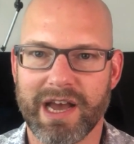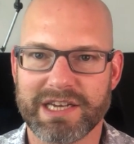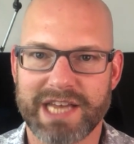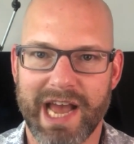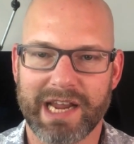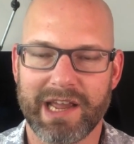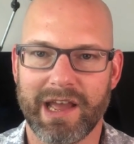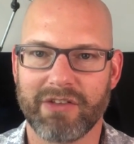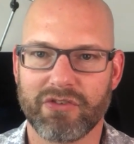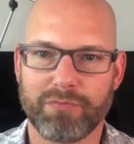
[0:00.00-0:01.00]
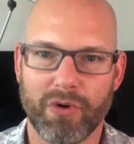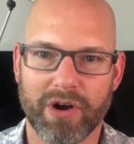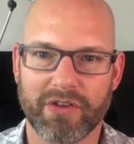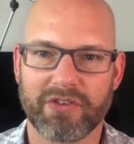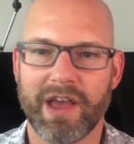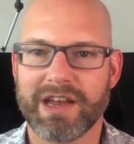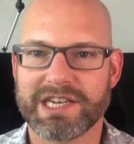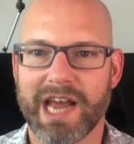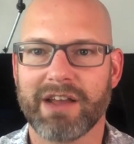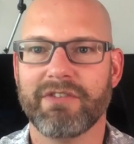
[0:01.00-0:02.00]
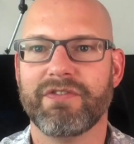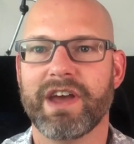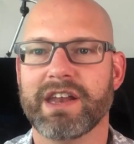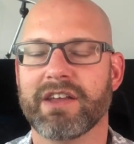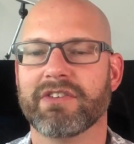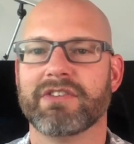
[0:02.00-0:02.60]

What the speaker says: tech and sports, tech and fitness,